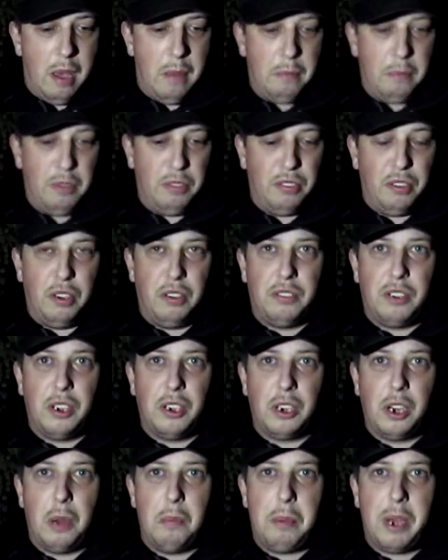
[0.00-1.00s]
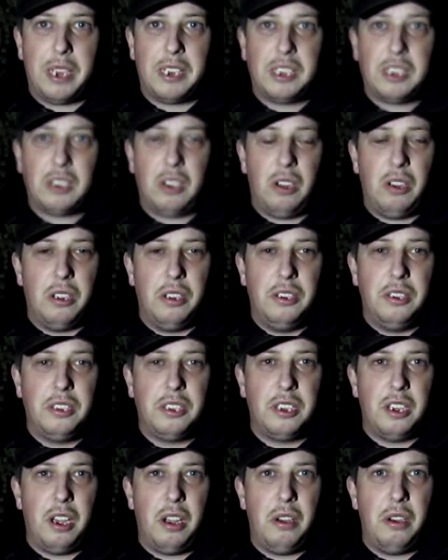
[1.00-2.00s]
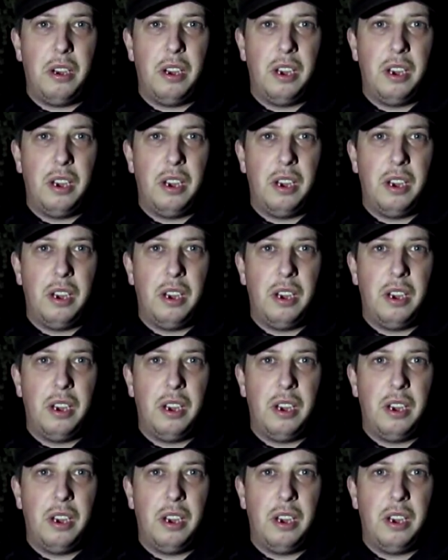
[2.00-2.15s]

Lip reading: before I've got to go back to Scotland, so